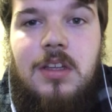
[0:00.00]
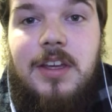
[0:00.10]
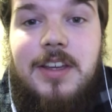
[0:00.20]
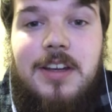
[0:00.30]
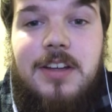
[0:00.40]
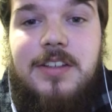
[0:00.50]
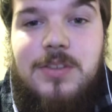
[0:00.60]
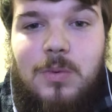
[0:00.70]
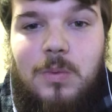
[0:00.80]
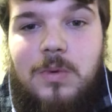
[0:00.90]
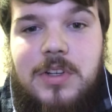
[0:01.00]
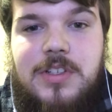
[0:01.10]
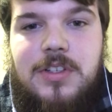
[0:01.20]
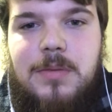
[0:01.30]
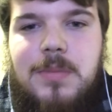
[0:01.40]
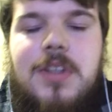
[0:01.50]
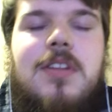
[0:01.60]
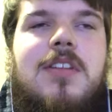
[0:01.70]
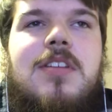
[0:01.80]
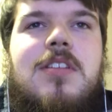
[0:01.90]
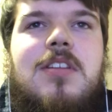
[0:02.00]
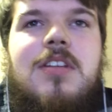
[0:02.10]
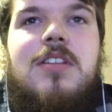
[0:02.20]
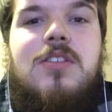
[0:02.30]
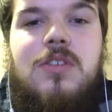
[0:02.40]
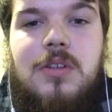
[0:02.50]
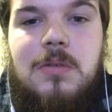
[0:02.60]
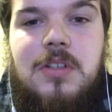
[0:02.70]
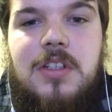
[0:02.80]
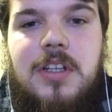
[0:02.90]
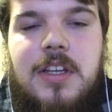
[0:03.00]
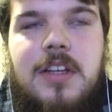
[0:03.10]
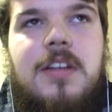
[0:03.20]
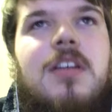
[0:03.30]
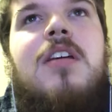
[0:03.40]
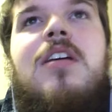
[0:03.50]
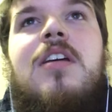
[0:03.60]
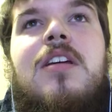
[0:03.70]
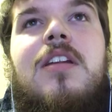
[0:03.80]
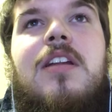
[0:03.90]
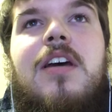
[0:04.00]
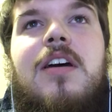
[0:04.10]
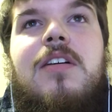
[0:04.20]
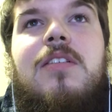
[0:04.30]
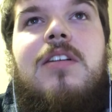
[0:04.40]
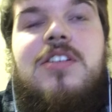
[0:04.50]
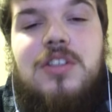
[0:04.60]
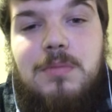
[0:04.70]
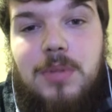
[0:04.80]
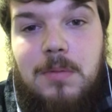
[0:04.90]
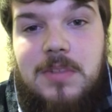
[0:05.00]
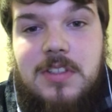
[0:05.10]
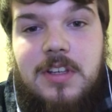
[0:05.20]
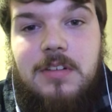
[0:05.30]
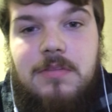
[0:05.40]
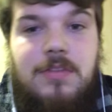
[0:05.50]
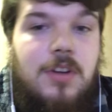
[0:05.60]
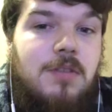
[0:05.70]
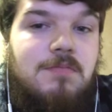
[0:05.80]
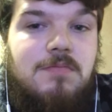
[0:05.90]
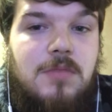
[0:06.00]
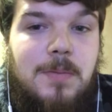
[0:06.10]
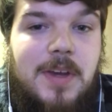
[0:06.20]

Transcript: Hey guys, what is up? This is Ugerwashy here. Now, as you can probably tell from the